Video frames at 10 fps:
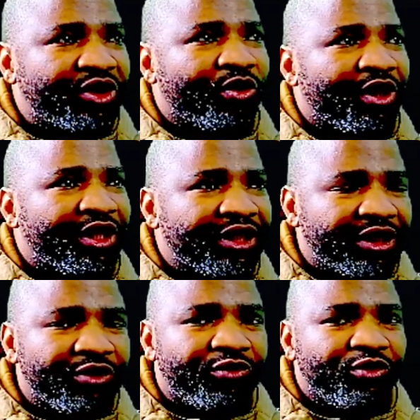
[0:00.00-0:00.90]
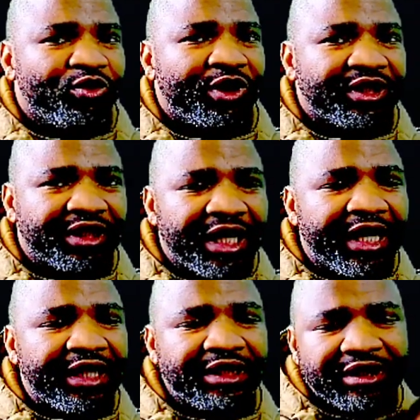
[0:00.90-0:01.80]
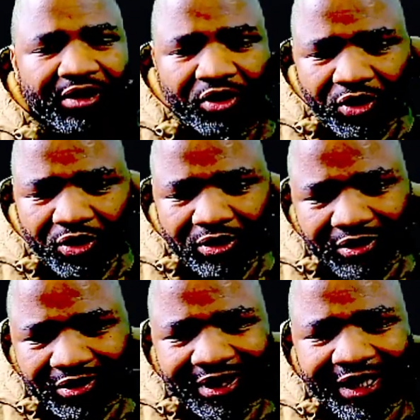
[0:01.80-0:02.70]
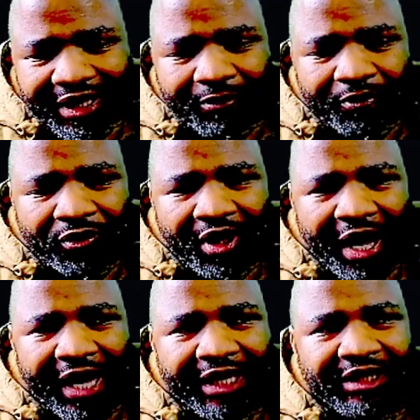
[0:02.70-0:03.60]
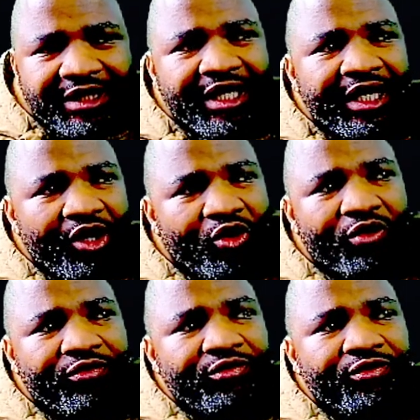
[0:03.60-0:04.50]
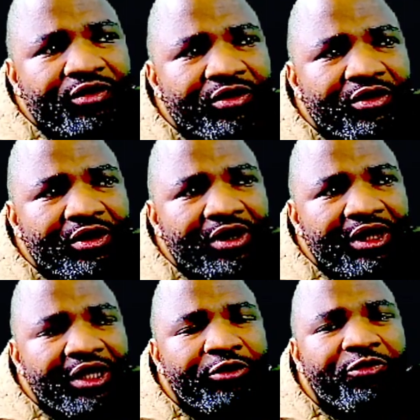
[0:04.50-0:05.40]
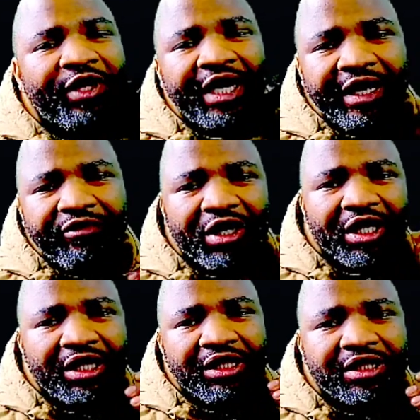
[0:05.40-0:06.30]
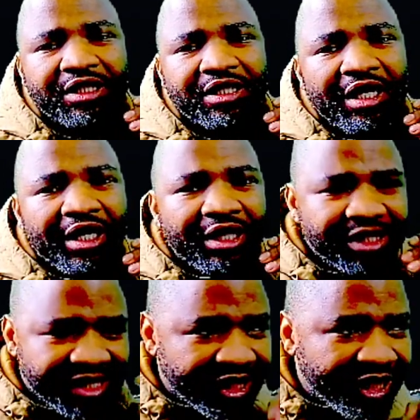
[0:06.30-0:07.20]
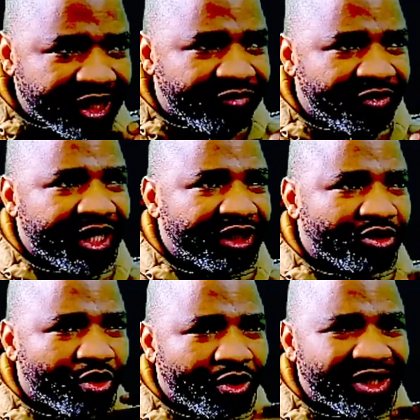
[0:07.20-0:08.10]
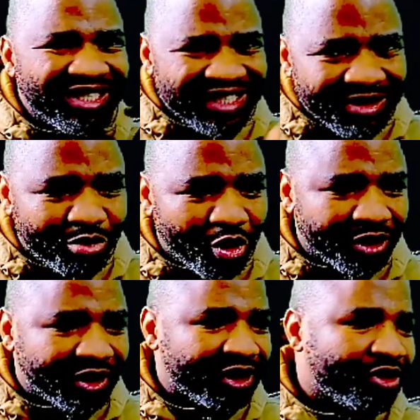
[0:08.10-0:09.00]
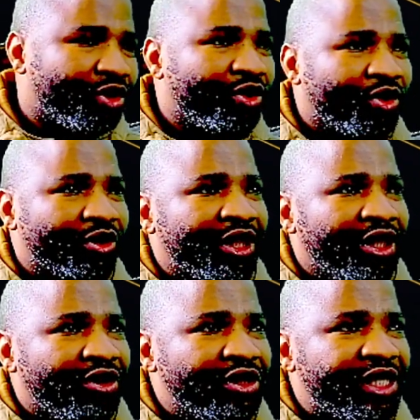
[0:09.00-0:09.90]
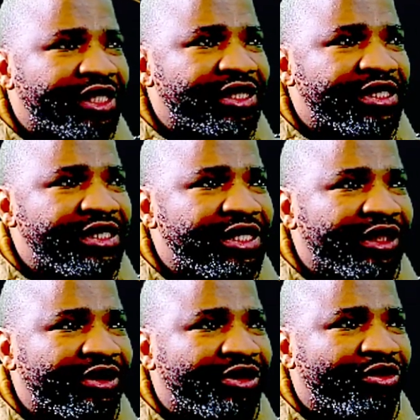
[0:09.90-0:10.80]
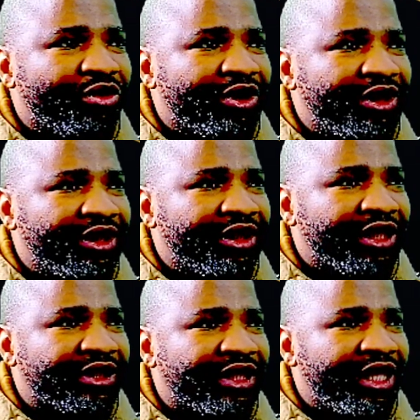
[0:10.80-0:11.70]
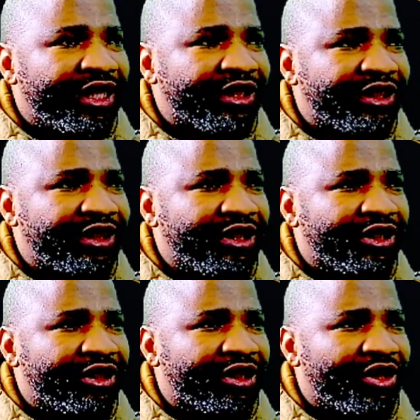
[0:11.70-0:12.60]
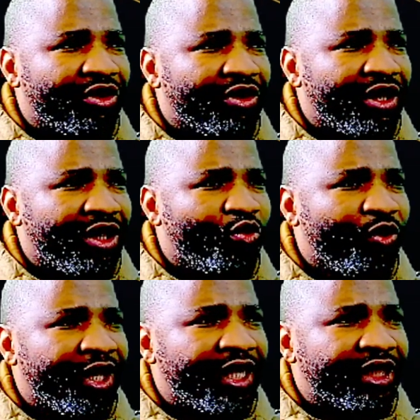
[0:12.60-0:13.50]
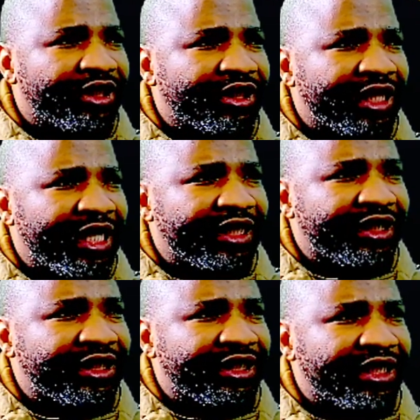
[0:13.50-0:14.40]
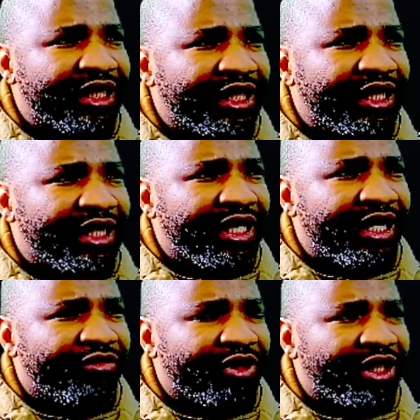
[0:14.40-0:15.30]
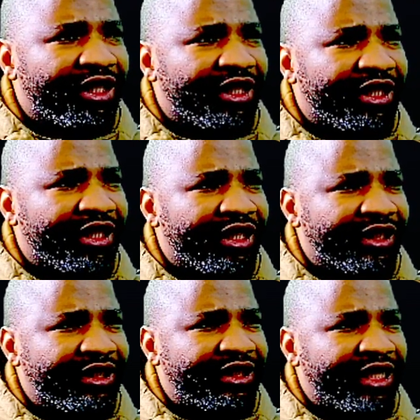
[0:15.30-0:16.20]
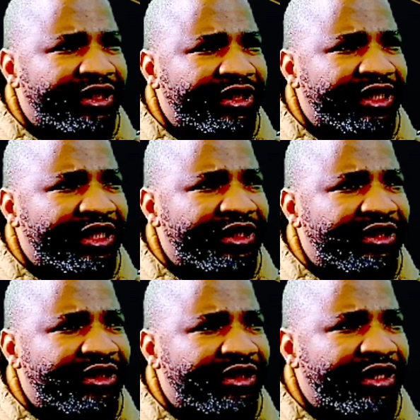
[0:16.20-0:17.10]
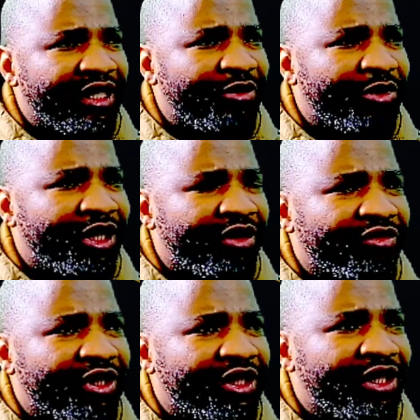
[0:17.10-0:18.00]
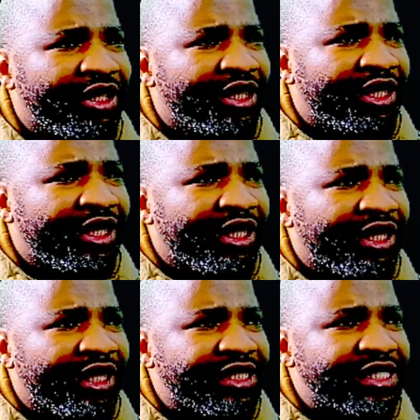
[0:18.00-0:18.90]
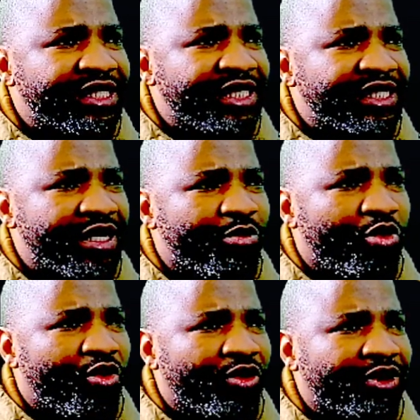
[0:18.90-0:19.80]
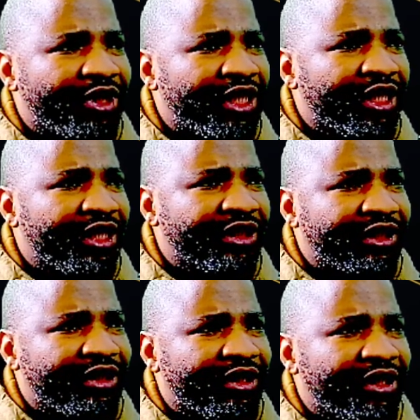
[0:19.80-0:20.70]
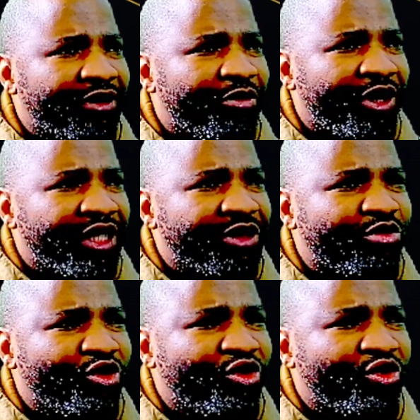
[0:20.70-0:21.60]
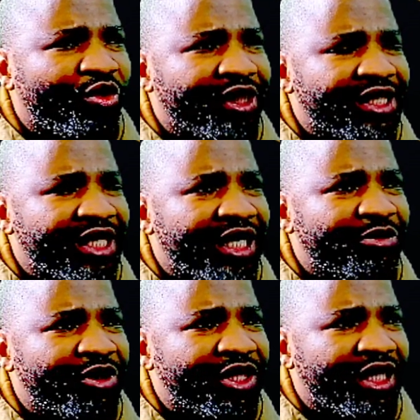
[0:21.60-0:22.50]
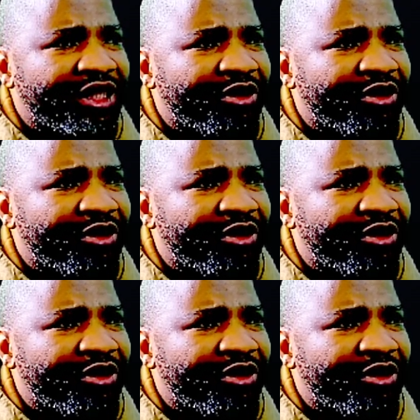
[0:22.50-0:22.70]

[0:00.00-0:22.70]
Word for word: will give you the sign or the idea of if the level is significant or it's important or not. You can see that we this candlestick, the wick is at this level, retested same level. This is the support, ne? The price pushed towards the upside and